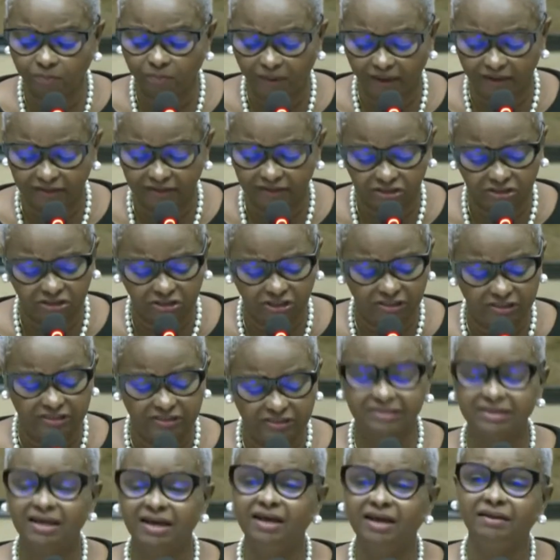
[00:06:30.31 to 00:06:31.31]

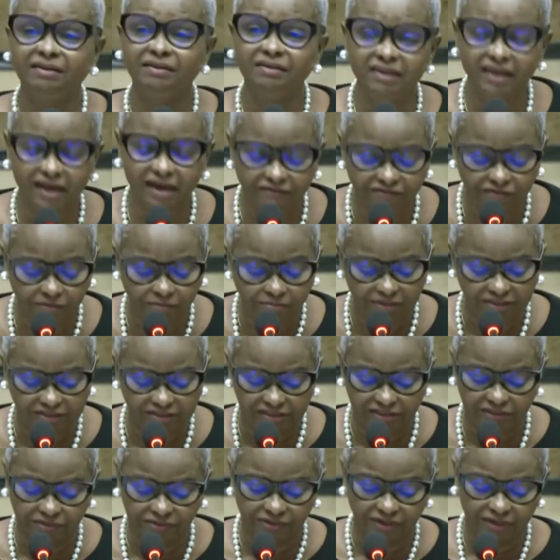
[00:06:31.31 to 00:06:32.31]
pensions never
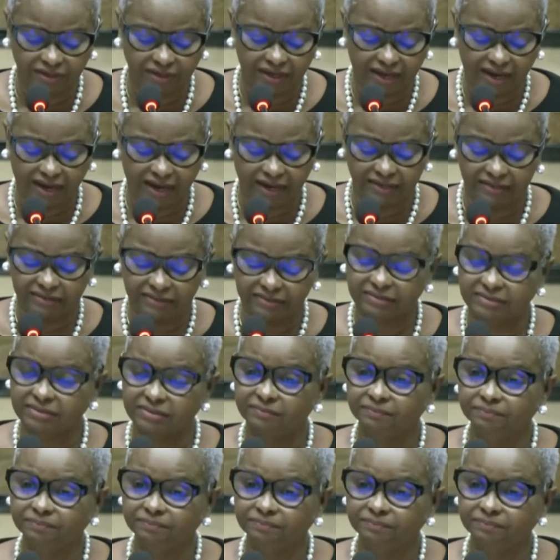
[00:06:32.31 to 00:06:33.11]
materialized.